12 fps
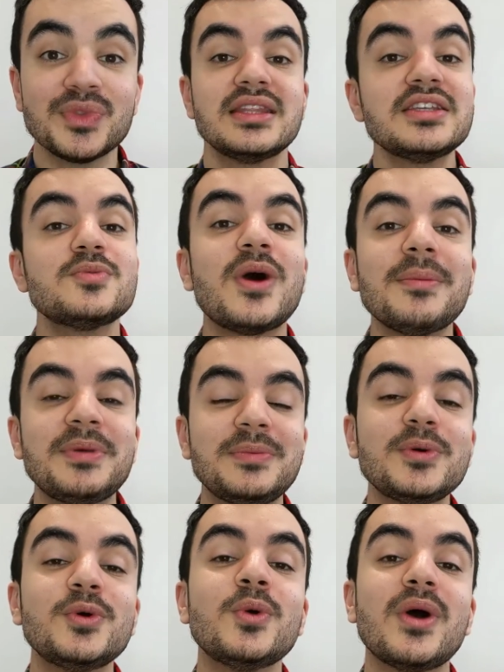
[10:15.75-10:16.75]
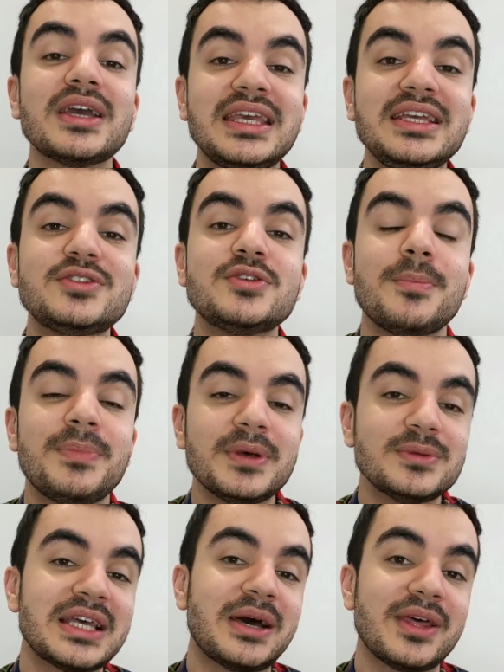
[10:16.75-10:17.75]
This is why people who are keen to
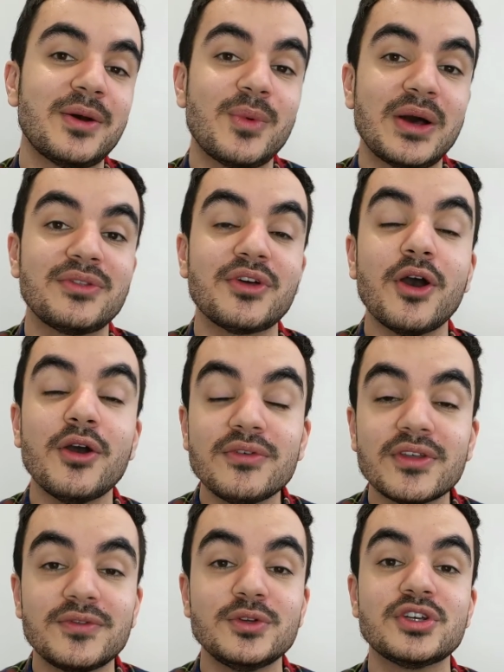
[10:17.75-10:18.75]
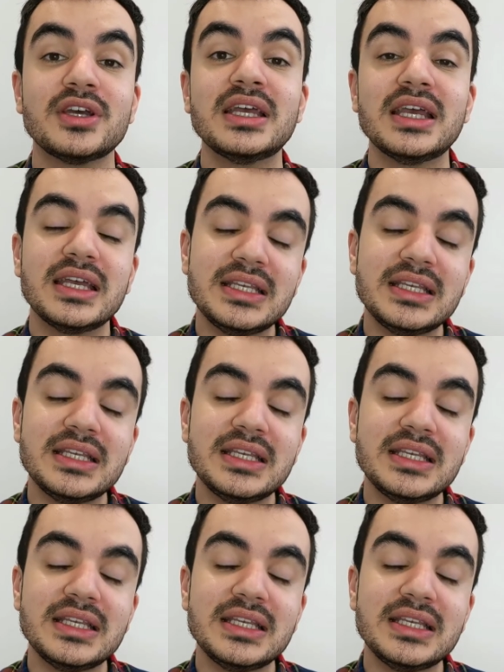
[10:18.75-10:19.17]
build out their wealth over the future